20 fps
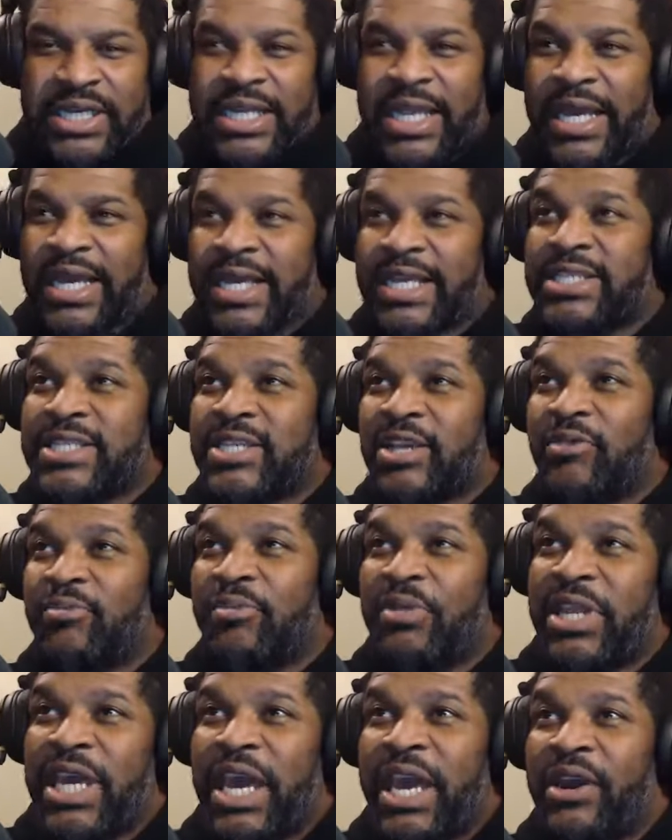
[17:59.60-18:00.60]
Like it's so
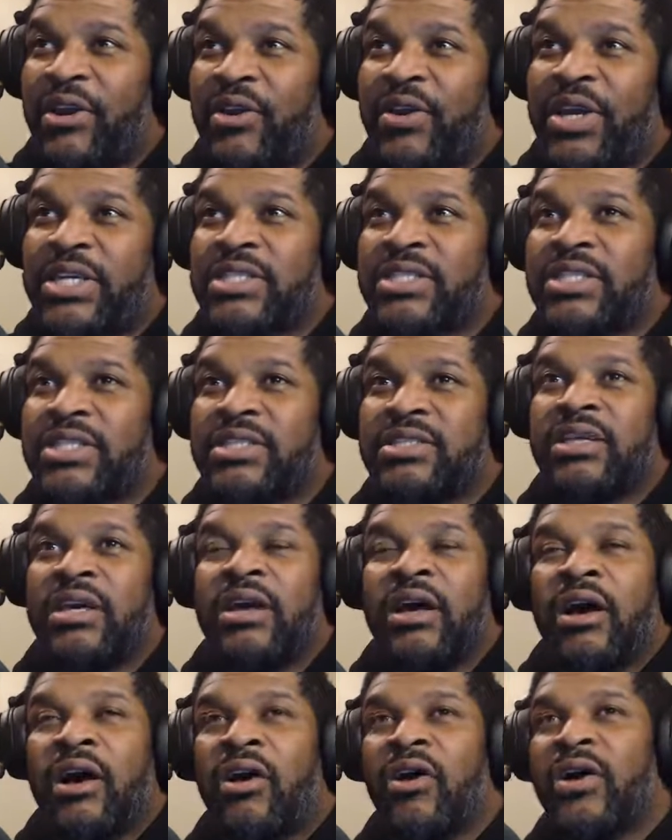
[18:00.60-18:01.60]
many areas,
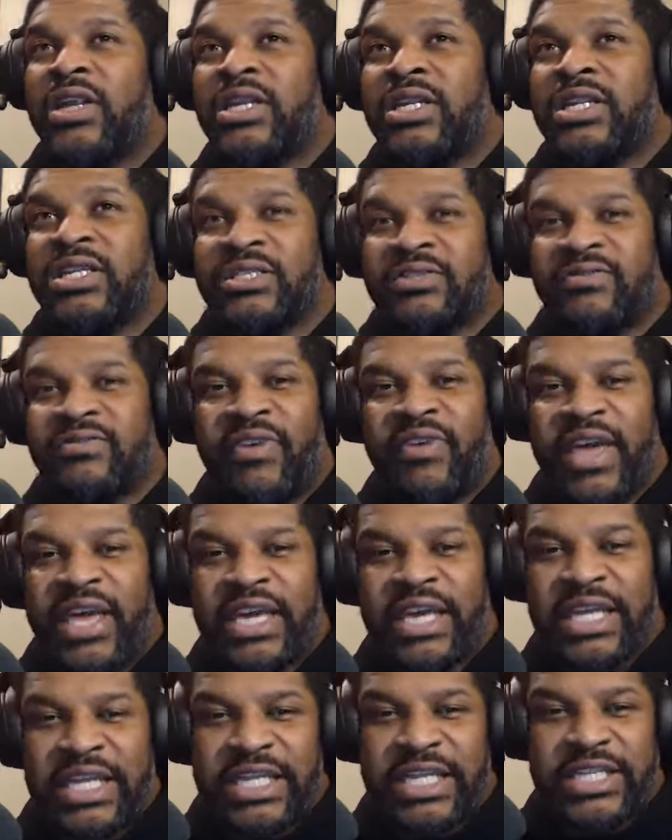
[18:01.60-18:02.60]
all of this
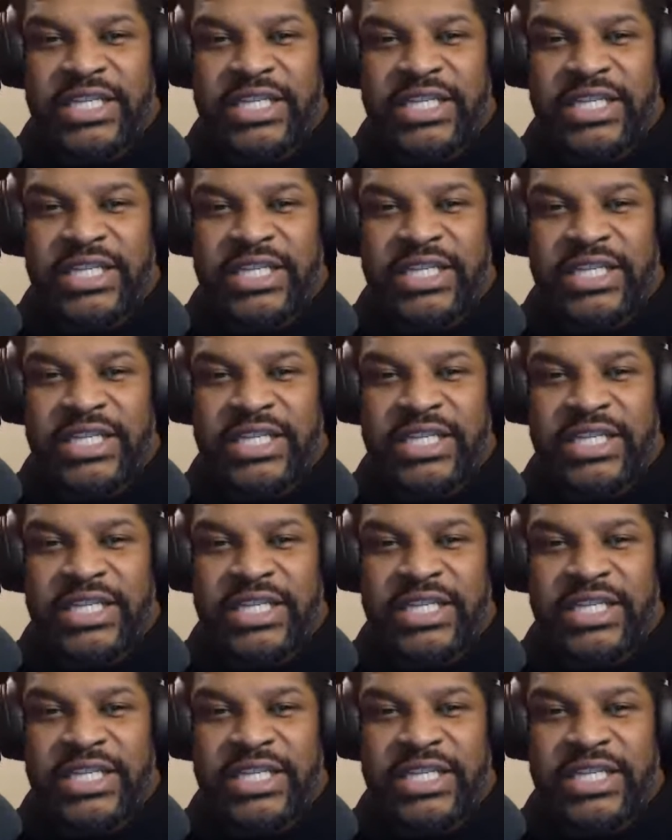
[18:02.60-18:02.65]
vacant